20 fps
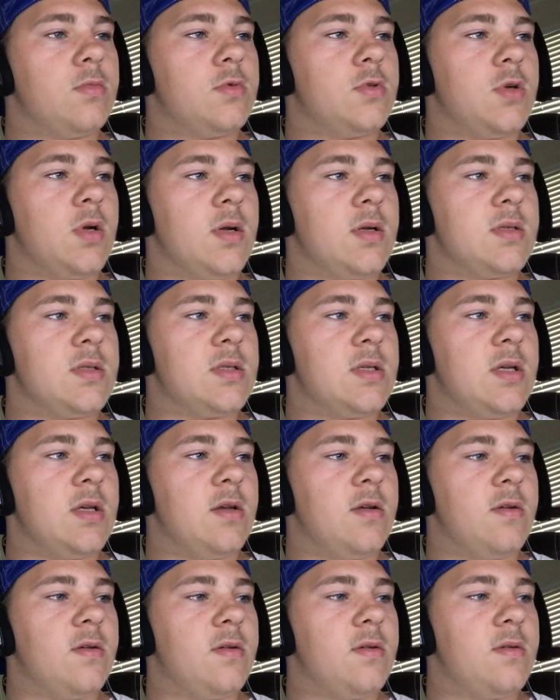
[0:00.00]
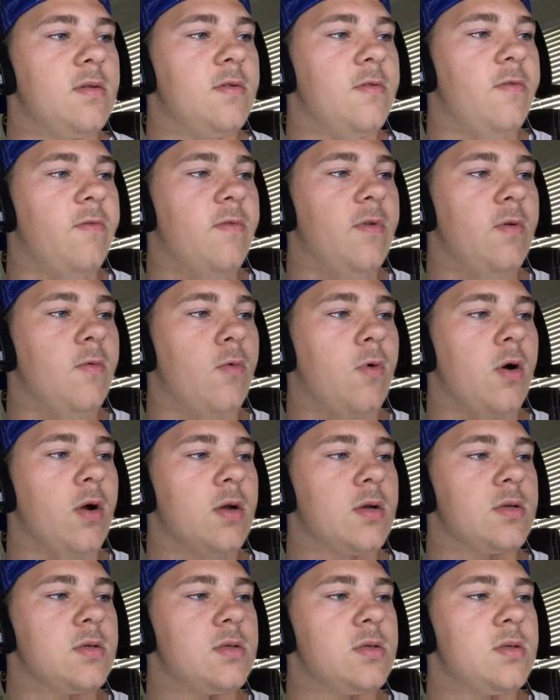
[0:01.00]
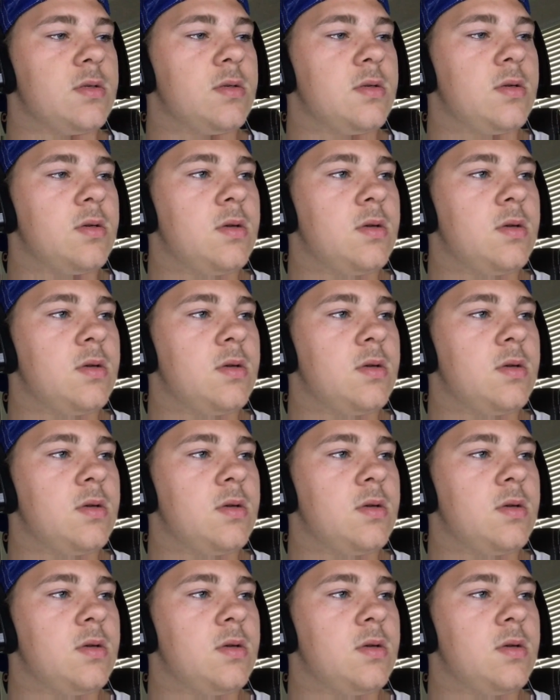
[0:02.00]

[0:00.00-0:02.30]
I'm trying to see if it works.